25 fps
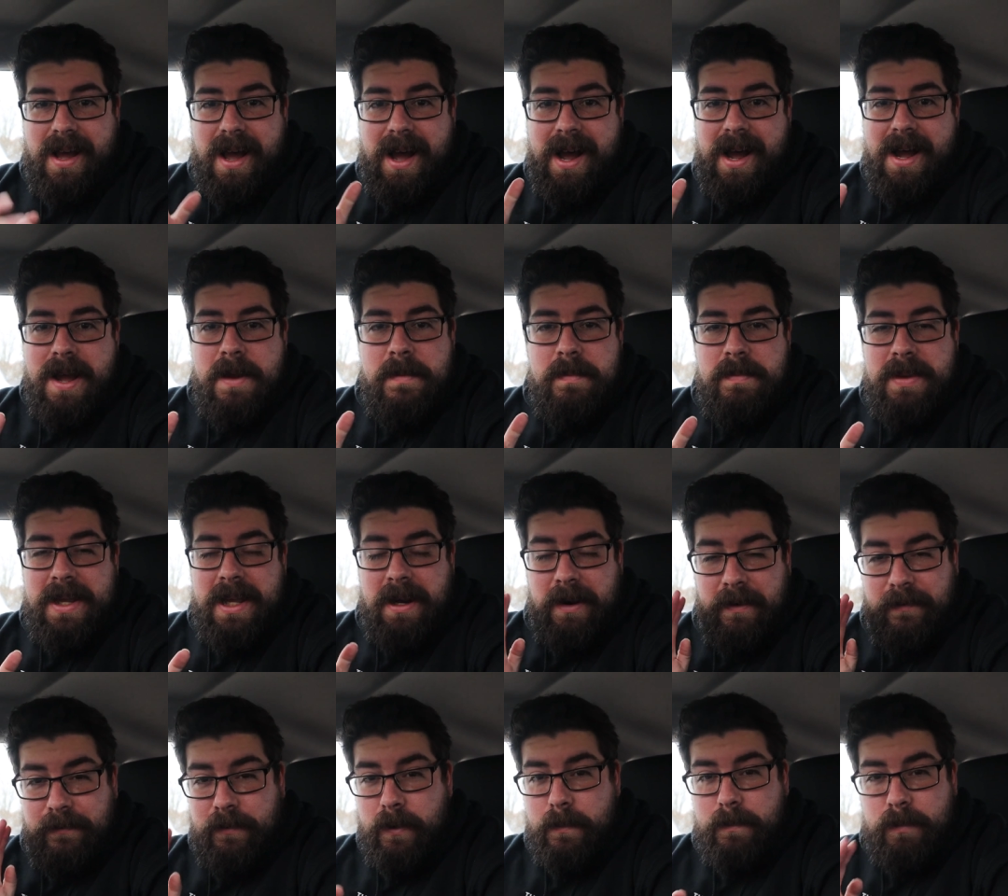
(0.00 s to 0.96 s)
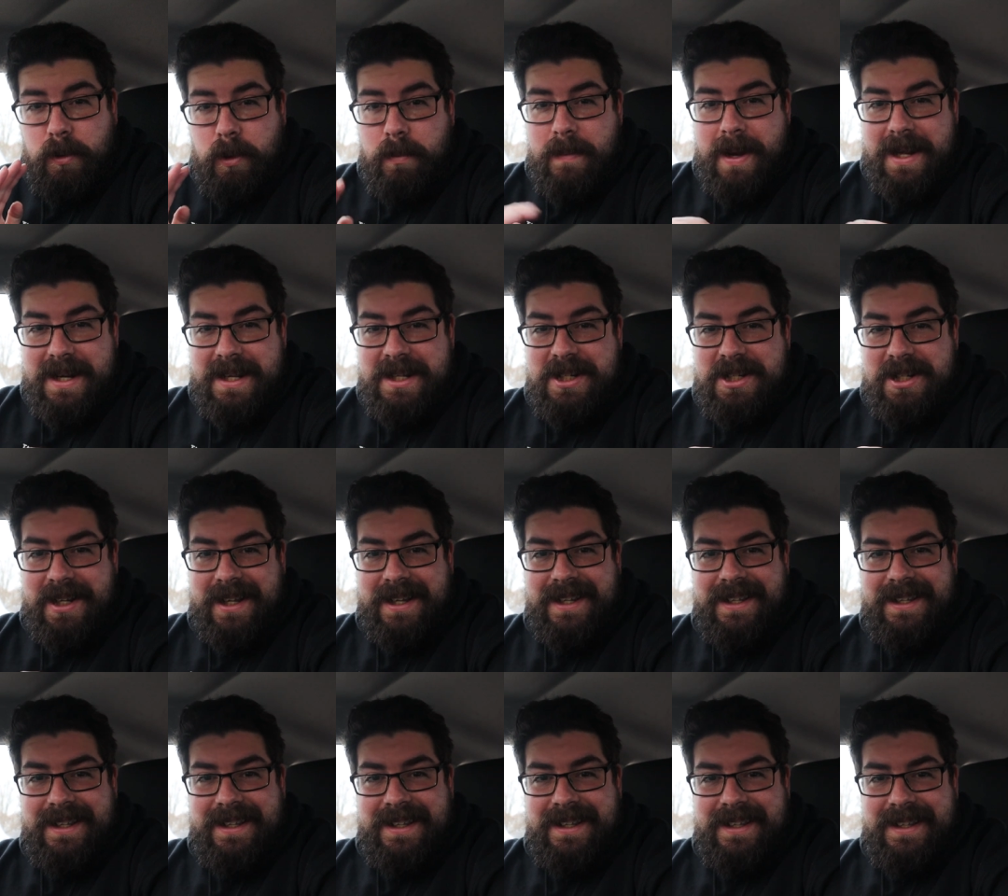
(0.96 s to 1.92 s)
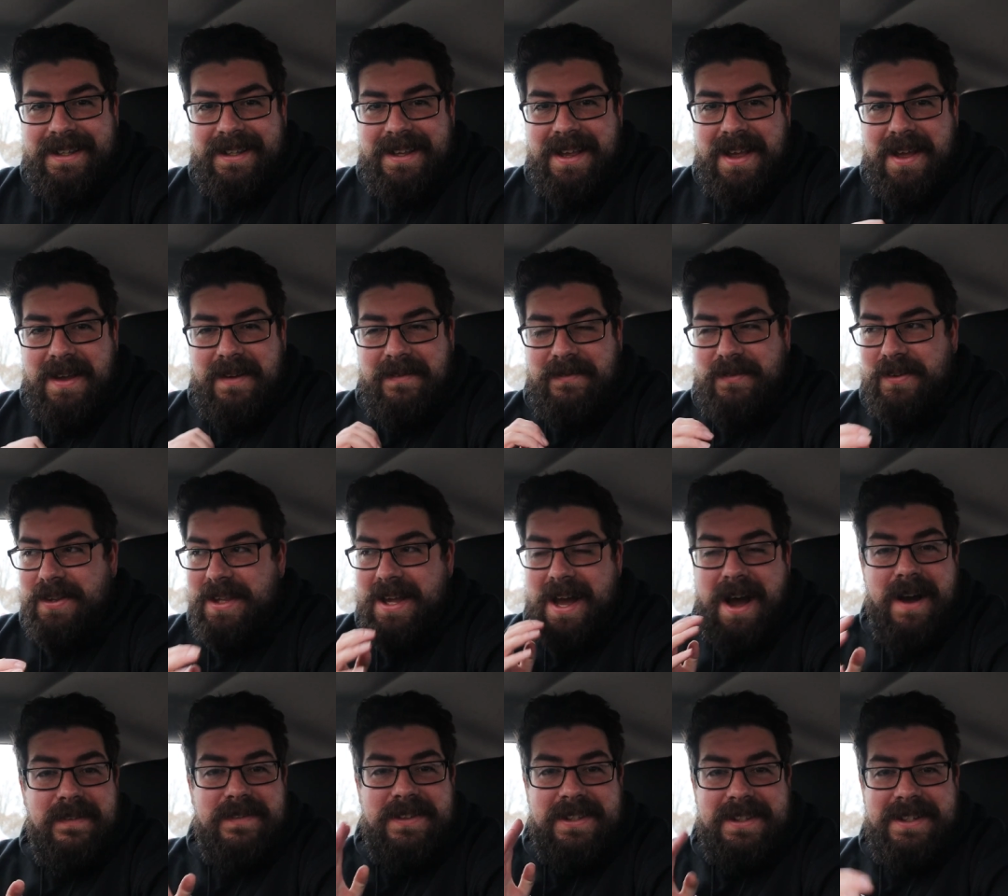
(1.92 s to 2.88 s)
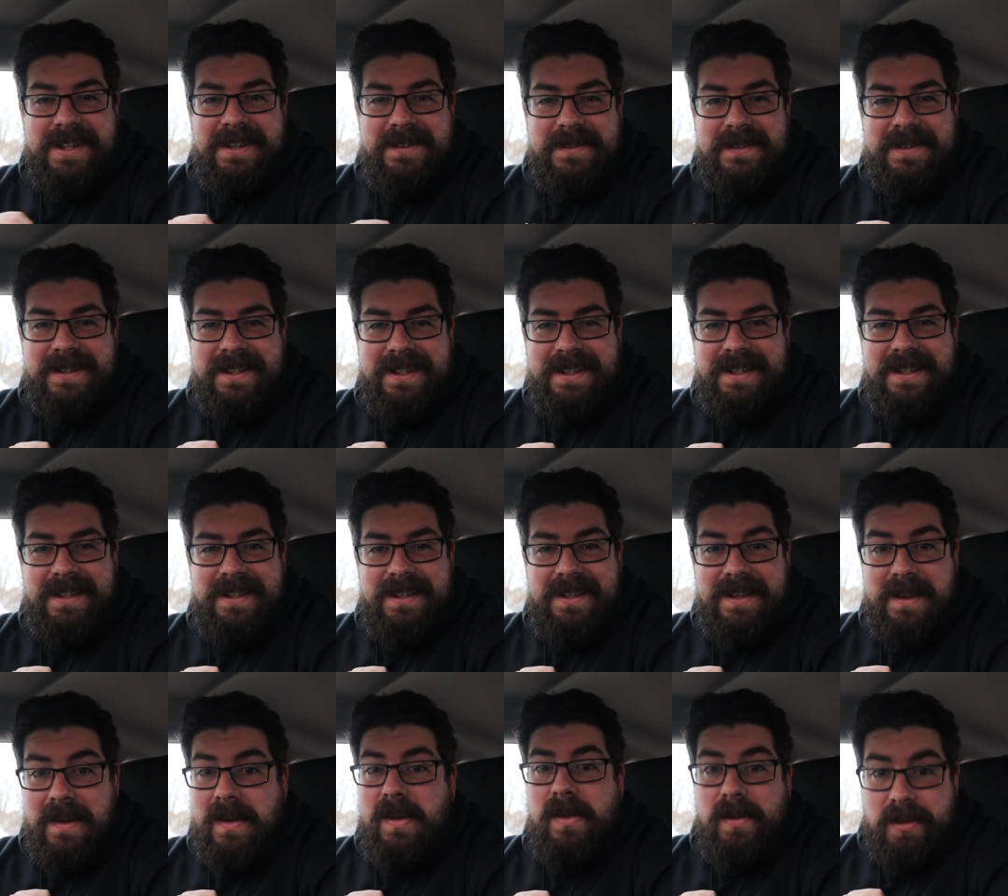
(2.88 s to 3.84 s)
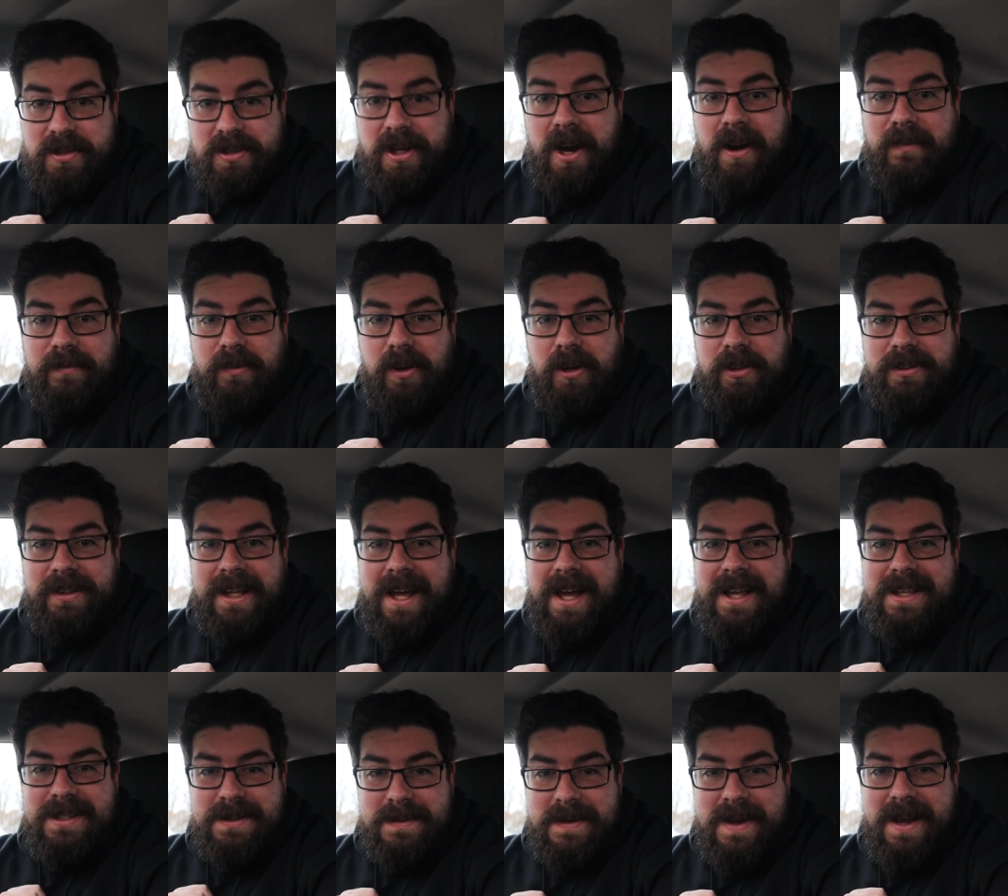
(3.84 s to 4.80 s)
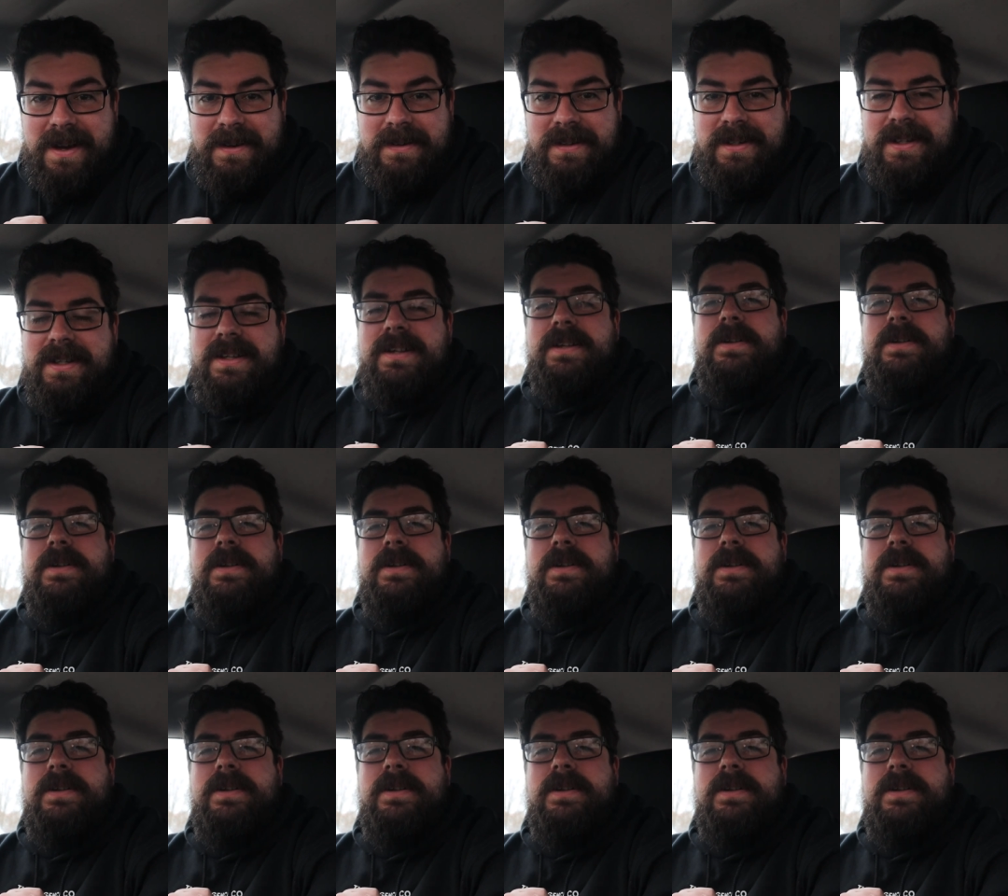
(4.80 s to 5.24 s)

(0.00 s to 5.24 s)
I'm being a football manager for the afternoon, so I'll vlog that as well.